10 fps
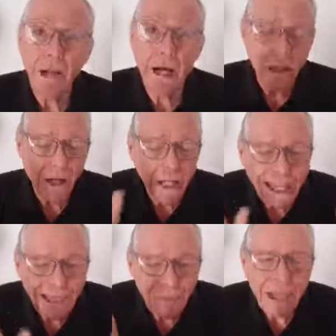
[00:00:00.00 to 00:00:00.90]
And I
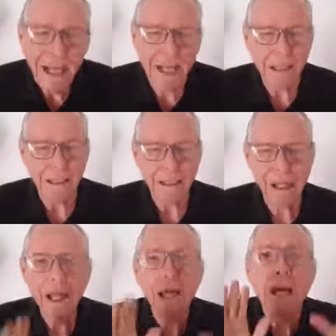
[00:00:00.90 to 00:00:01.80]
tell my artists,
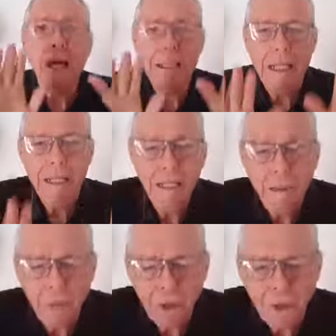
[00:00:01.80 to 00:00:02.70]
I said, the
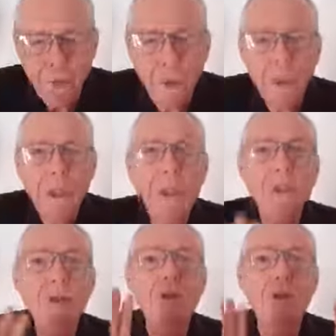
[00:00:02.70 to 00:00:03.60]
most important thing
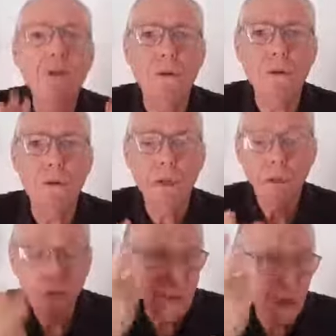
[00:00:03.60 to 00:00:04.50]
you can do,
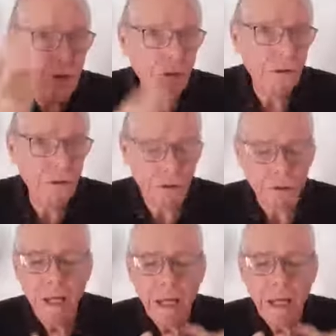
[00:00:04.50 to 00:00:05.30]
two things you can do,